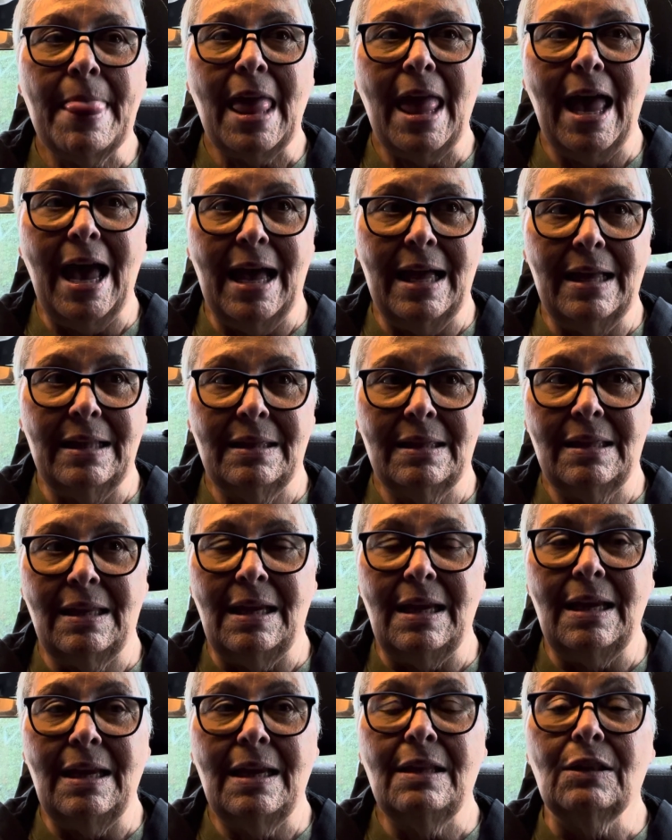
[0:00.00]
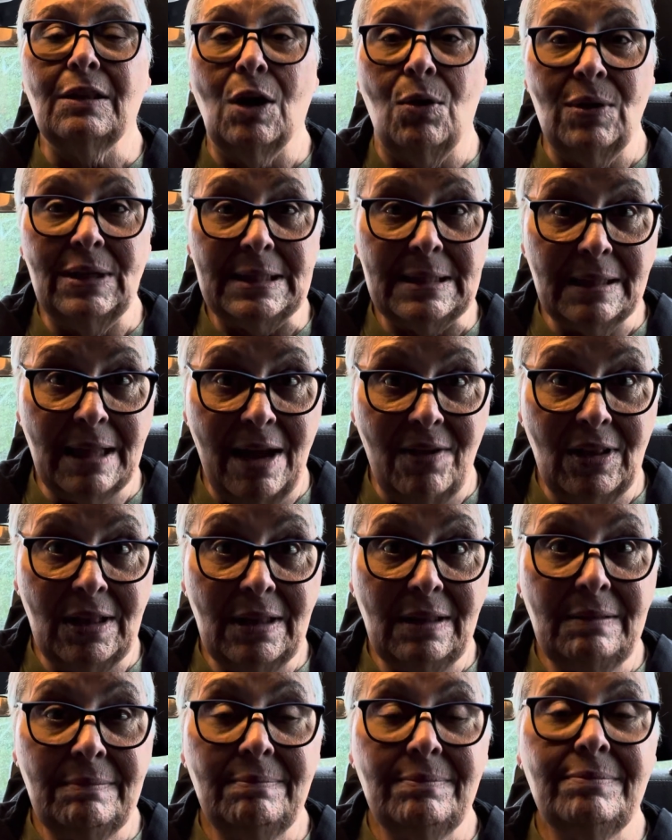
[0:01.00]
at the lowest
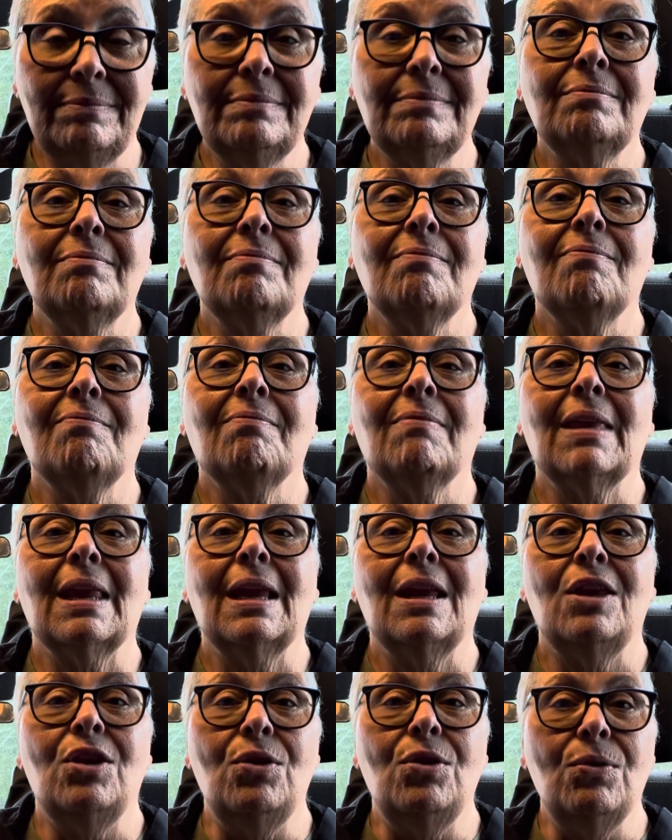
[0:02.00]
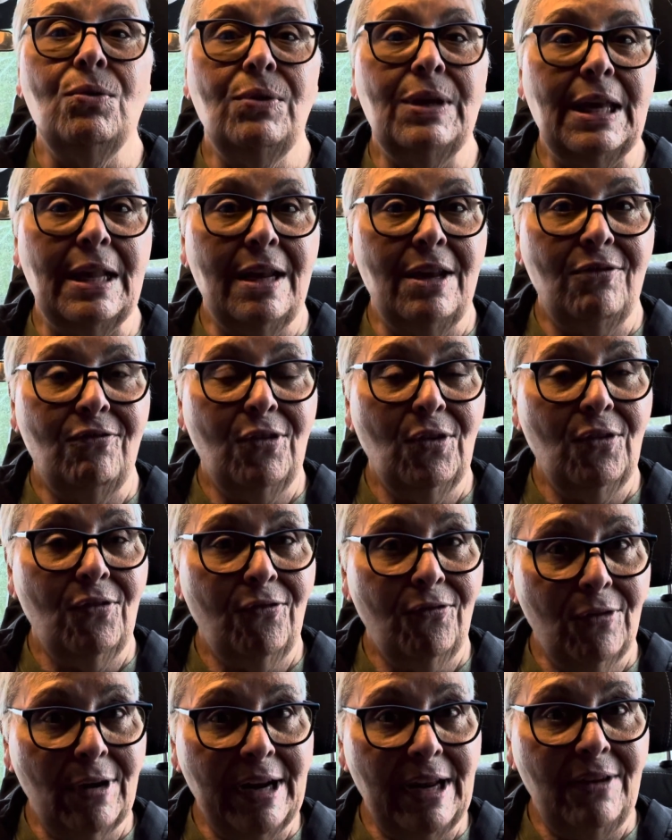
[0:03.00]
level, you get it for
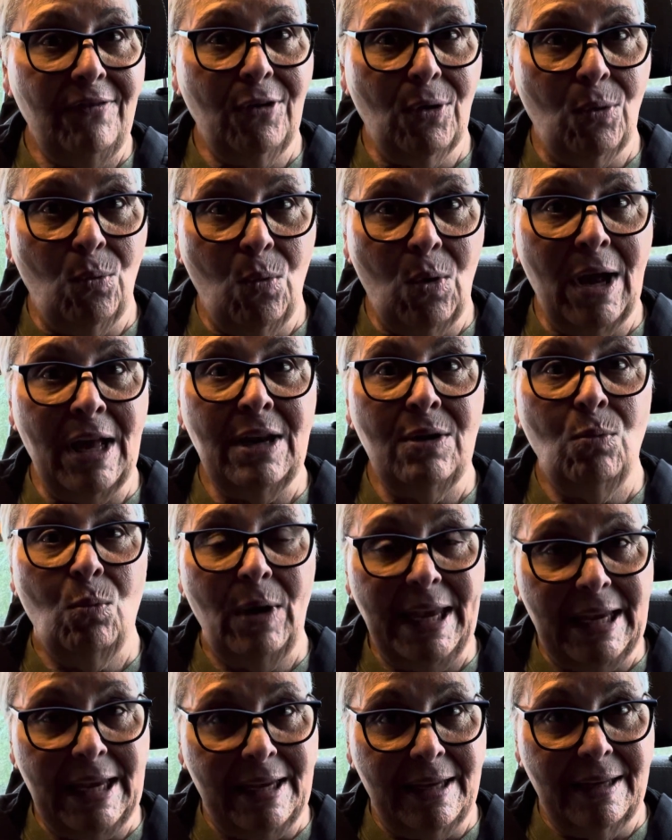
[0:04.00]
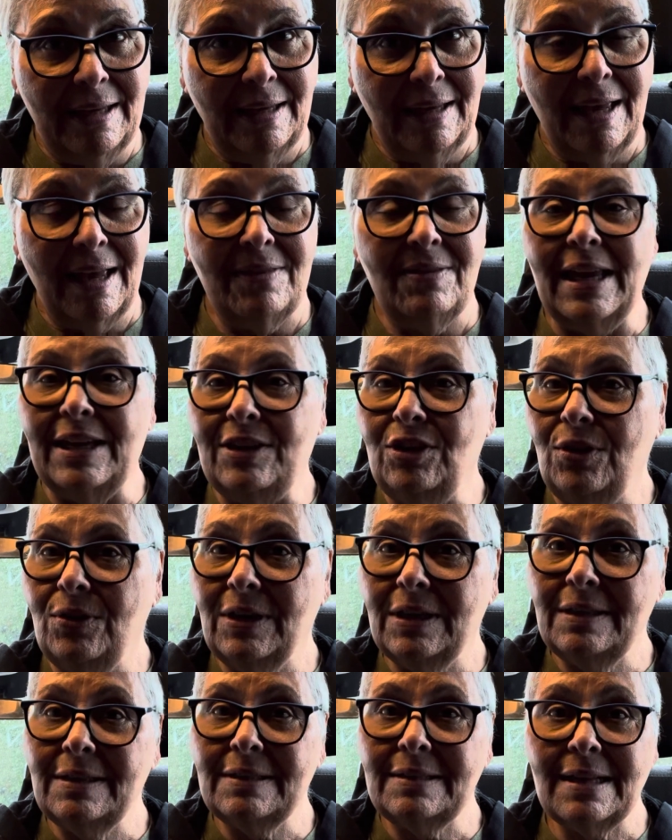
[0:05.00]
free for one week. And then you
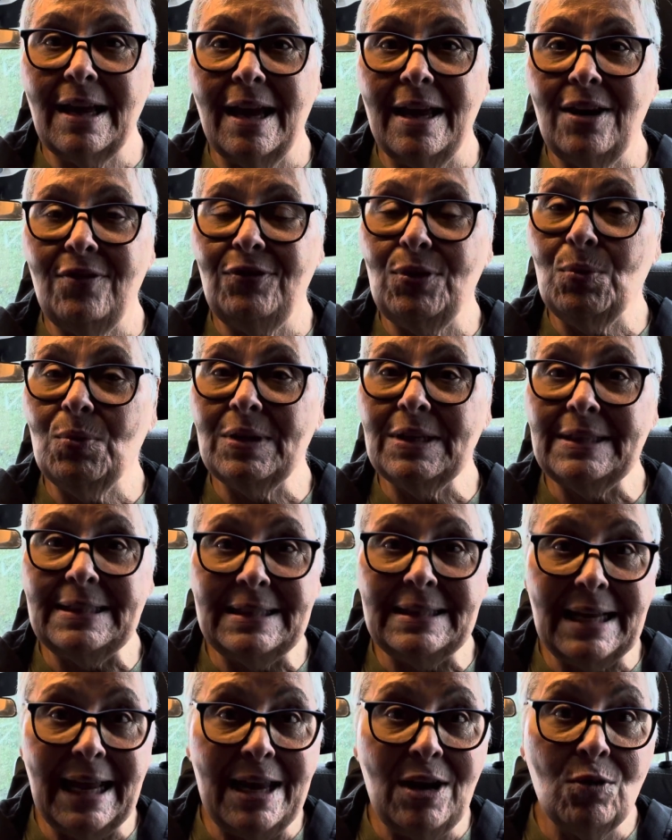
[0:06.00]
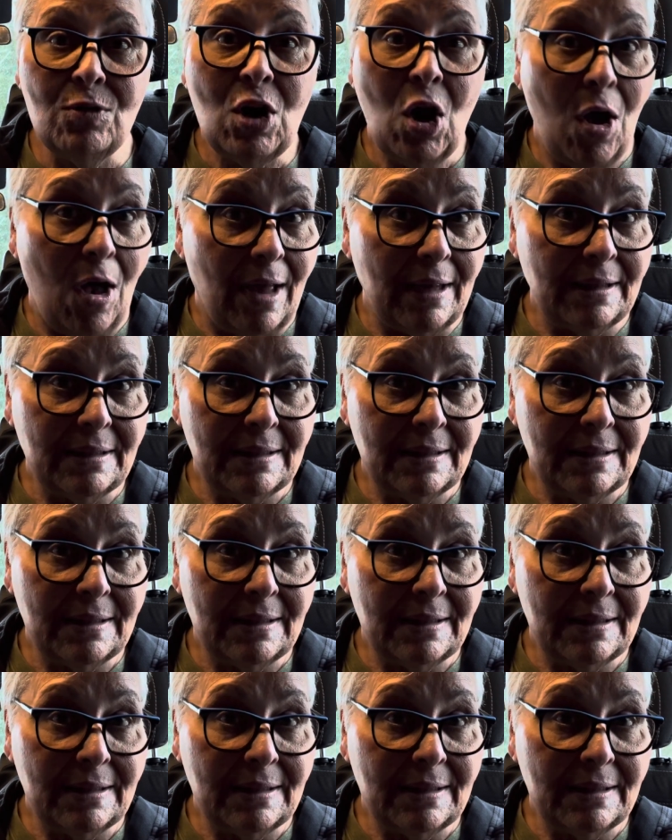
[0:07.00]
can decide if you want to stay or not.